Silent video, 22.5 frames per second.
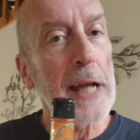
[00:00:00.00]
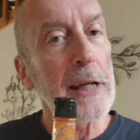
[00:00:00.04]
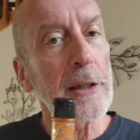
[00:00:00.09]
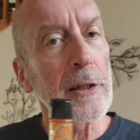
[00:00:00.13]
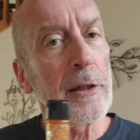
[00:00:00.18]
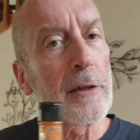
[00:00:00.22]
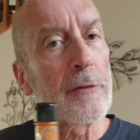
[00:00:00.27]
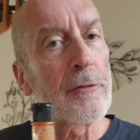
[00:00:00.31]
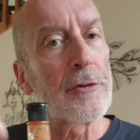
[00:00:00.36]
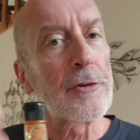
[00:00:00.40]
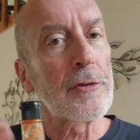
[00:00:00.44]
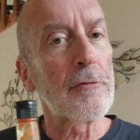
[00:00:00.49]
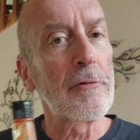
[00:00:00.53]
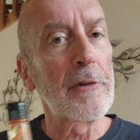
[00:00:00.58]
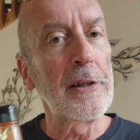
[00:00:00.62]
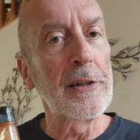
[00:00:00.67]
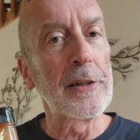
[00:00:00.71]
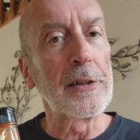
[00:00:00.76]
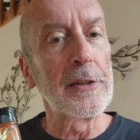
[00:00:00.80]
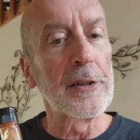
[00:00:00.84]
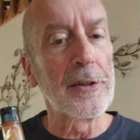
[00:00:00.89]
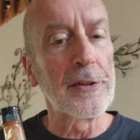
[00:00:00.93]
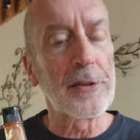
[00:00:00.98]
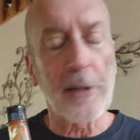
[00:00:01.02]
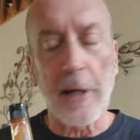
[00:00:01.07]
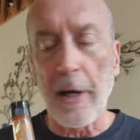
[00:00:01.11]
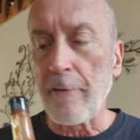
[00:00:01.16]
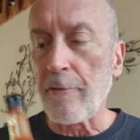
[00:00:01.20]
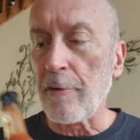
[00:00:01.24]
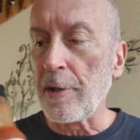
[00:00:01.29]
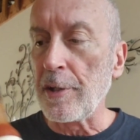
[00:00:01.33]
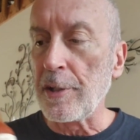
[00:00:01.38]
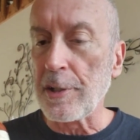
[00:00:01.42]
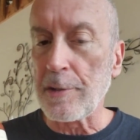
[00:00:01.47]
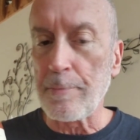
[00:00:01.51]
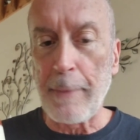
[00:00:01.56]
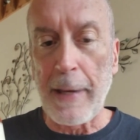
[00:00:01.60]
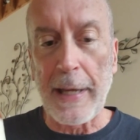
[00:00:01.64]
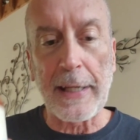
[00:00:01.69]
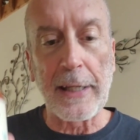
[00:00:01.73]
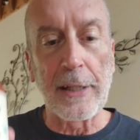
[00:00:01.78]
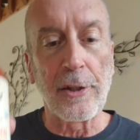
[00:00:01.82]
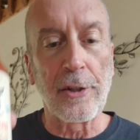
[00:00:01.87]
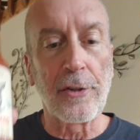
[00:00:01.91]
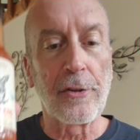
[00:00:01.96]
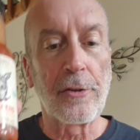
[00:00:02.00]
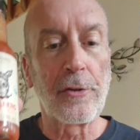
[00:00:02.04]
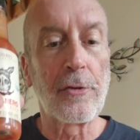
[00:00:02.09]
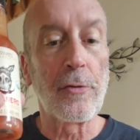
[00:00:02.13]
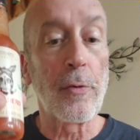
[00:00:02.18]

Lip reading: actually was a recent discovery just back in